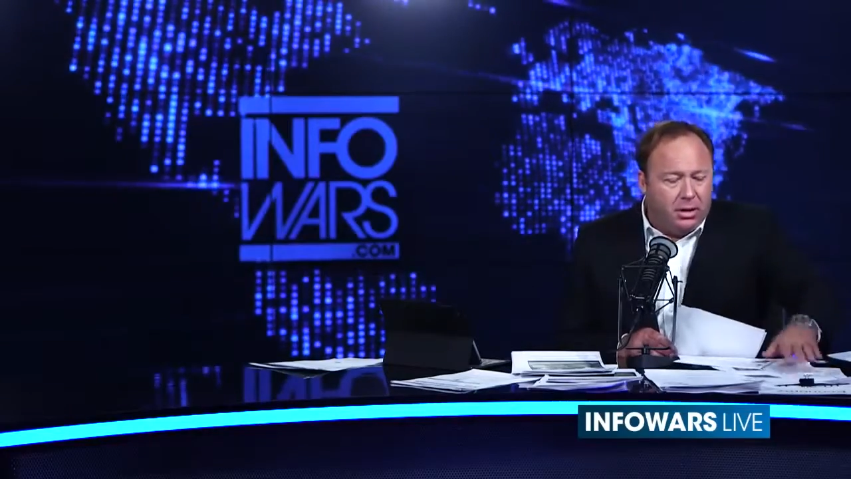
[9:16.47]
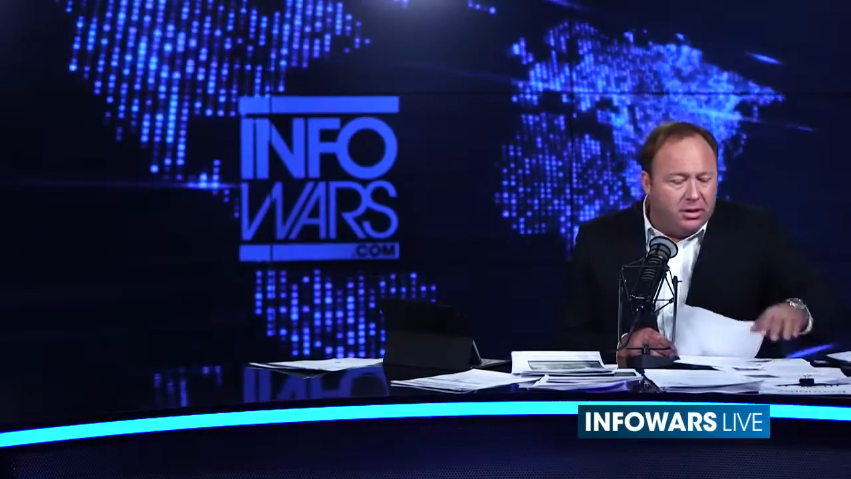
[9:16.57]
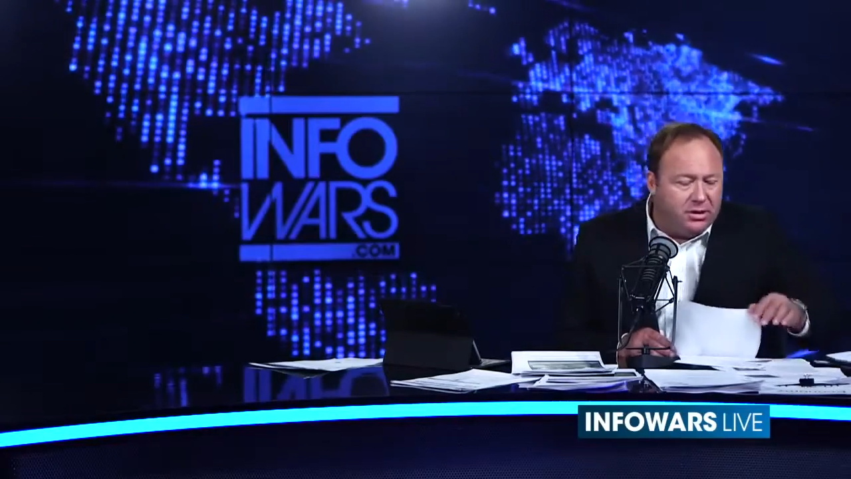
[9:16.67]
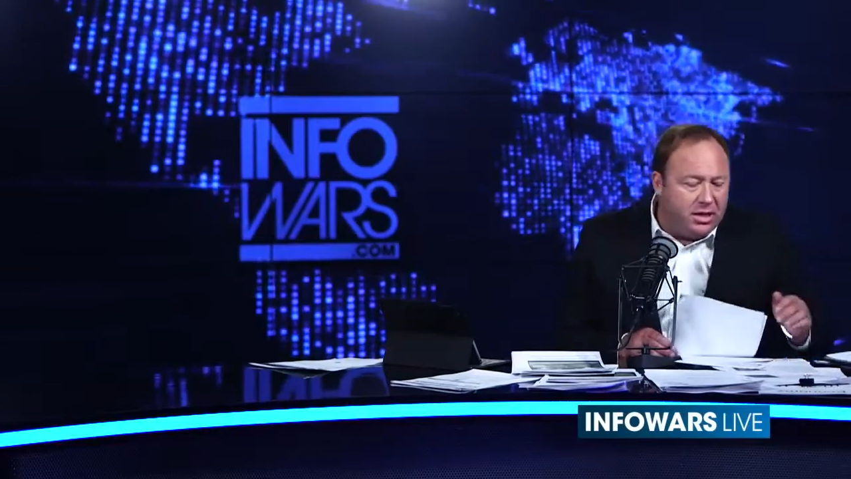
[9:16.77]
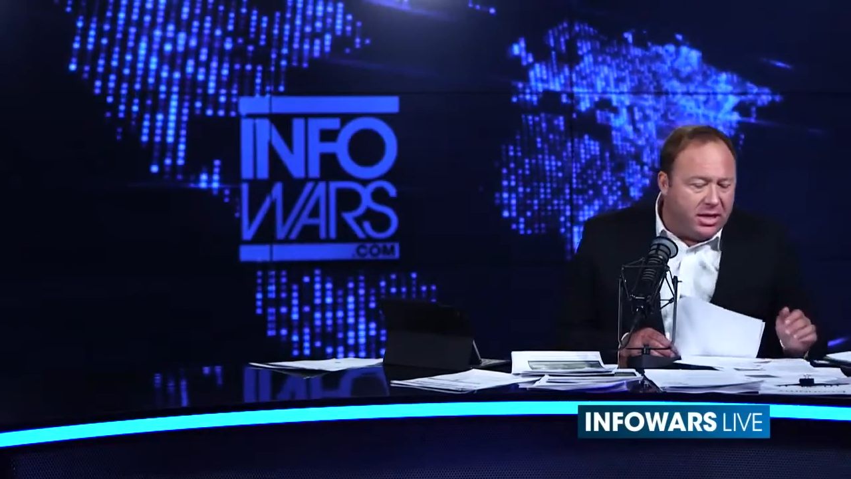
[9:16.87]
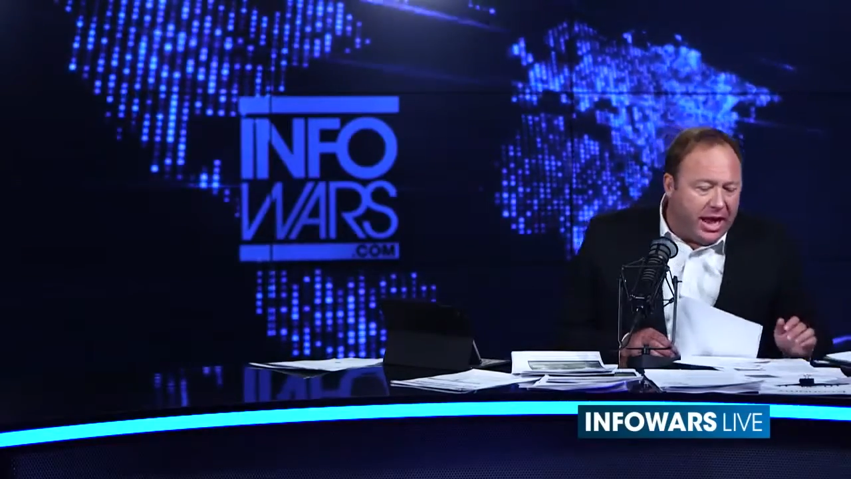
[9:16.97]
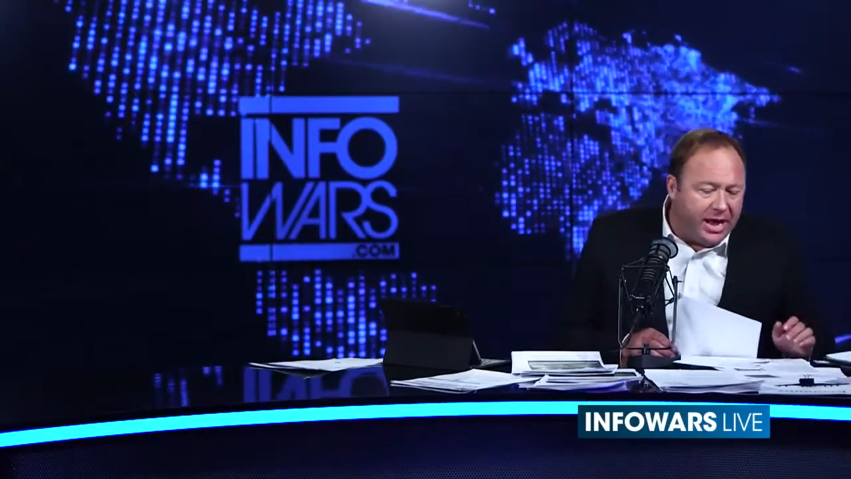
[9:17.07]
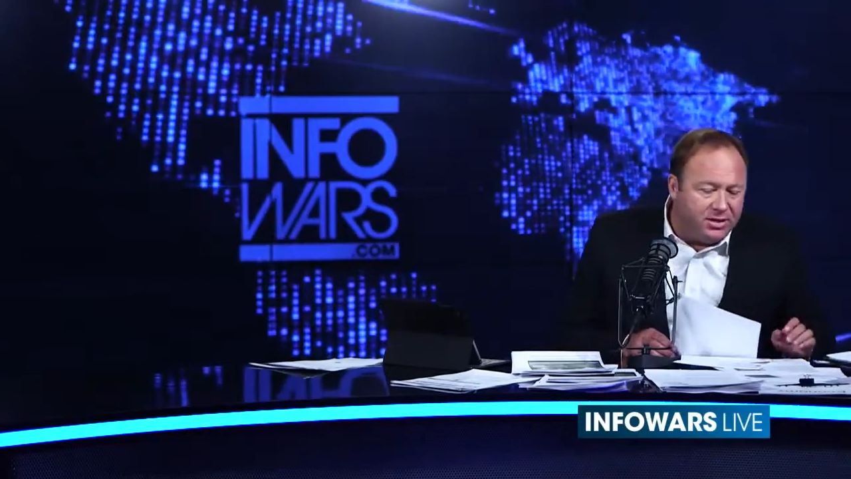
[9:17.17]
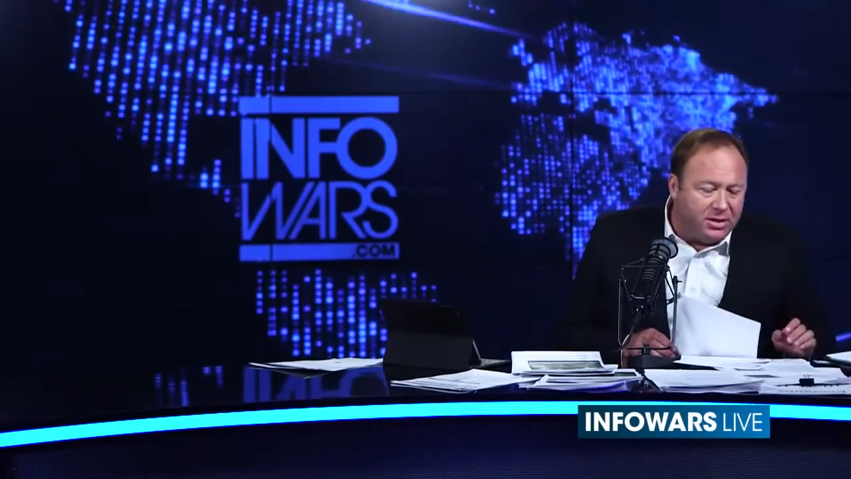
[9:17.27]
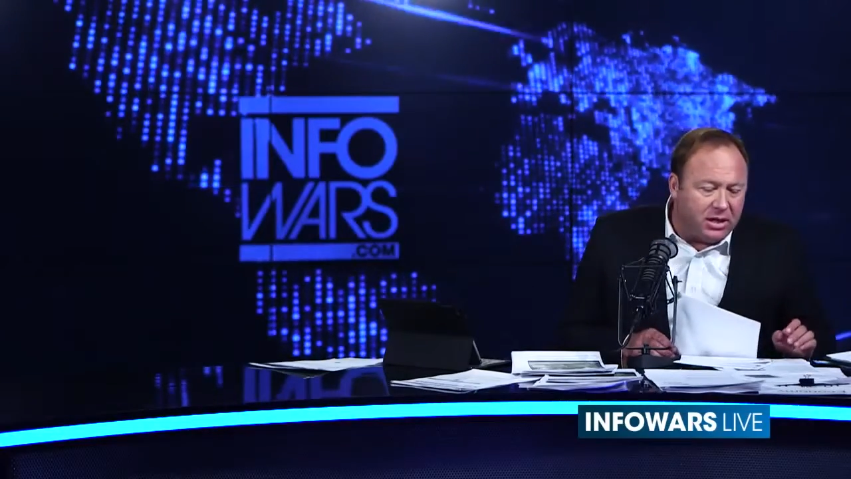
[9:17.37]
is that he
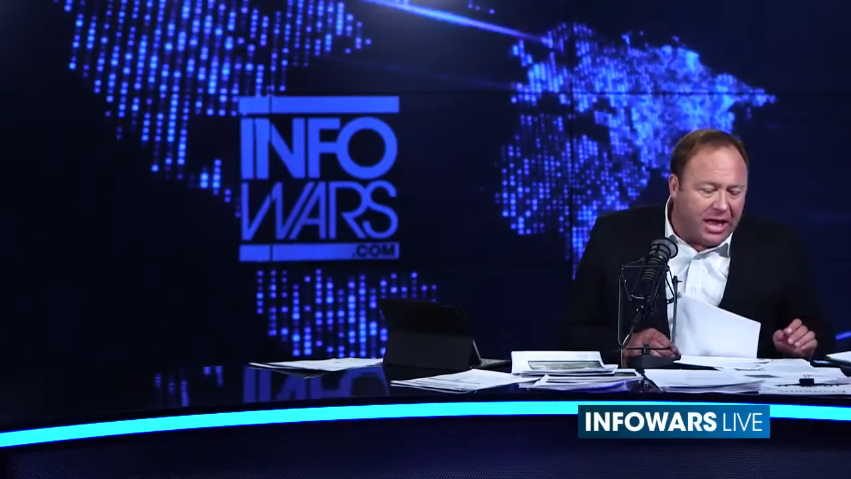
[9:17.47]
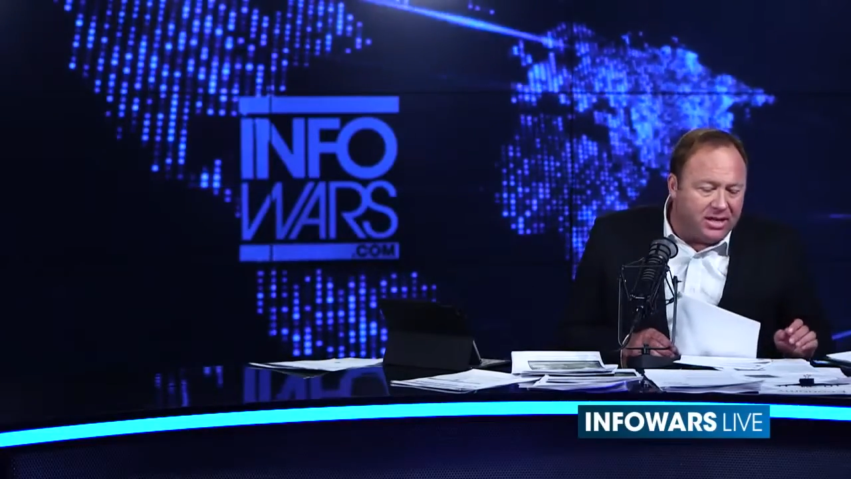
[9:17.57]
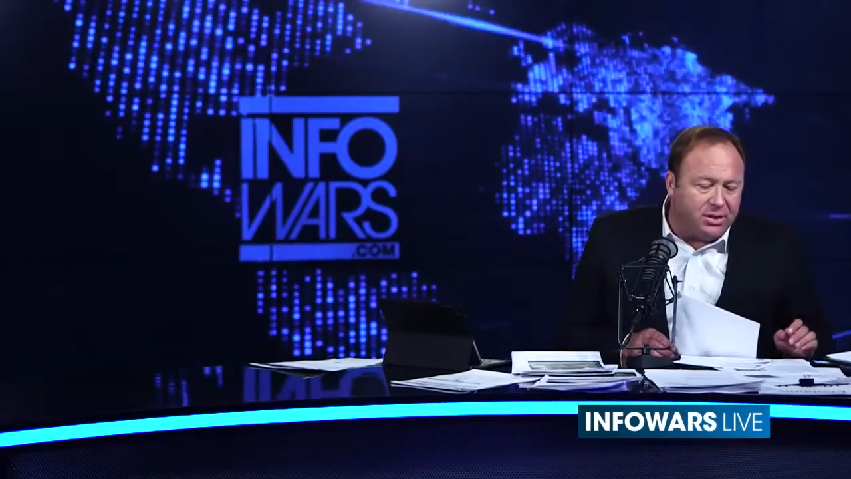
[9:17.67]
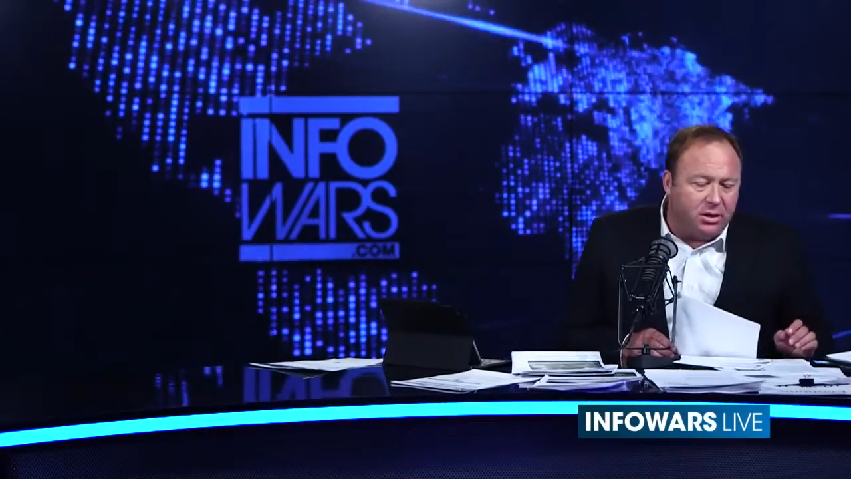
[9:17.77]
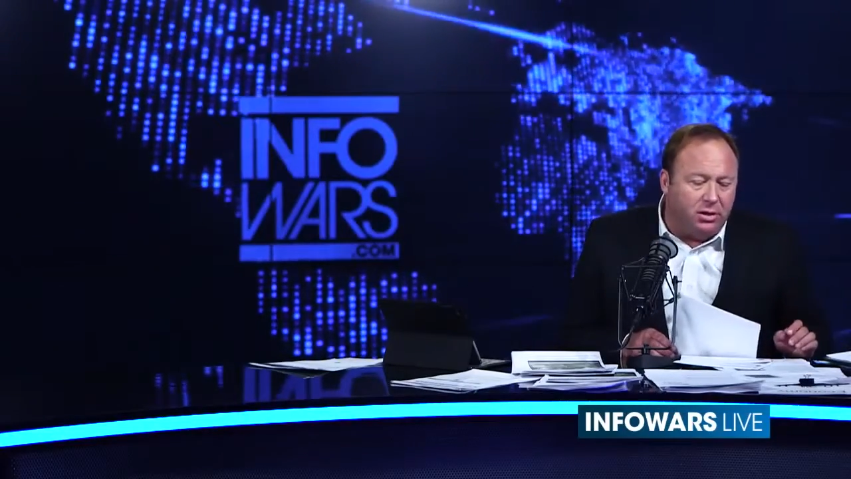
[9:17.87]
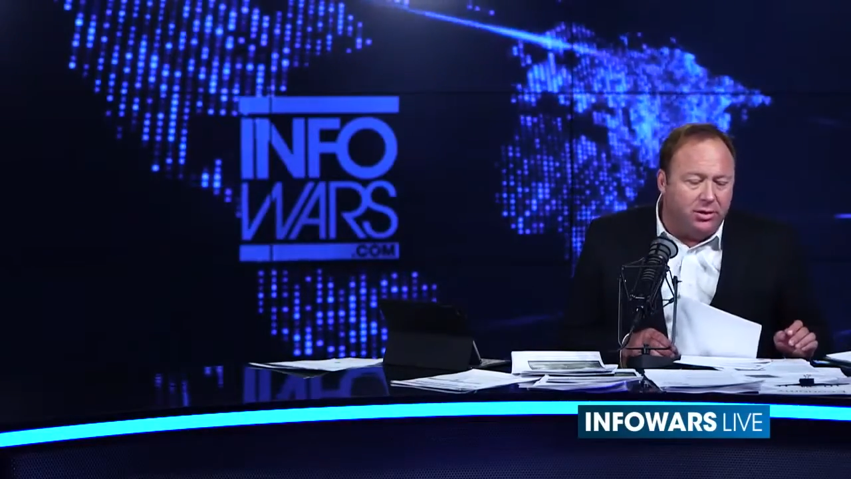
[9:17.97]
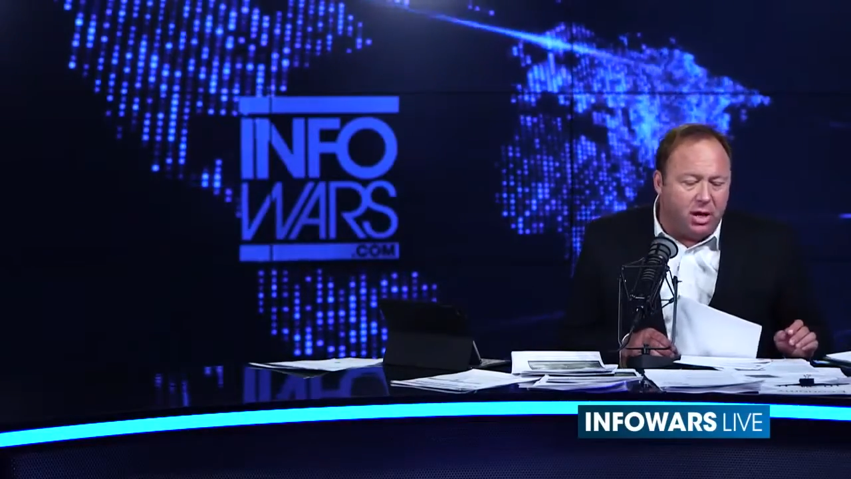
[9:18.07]
has the classical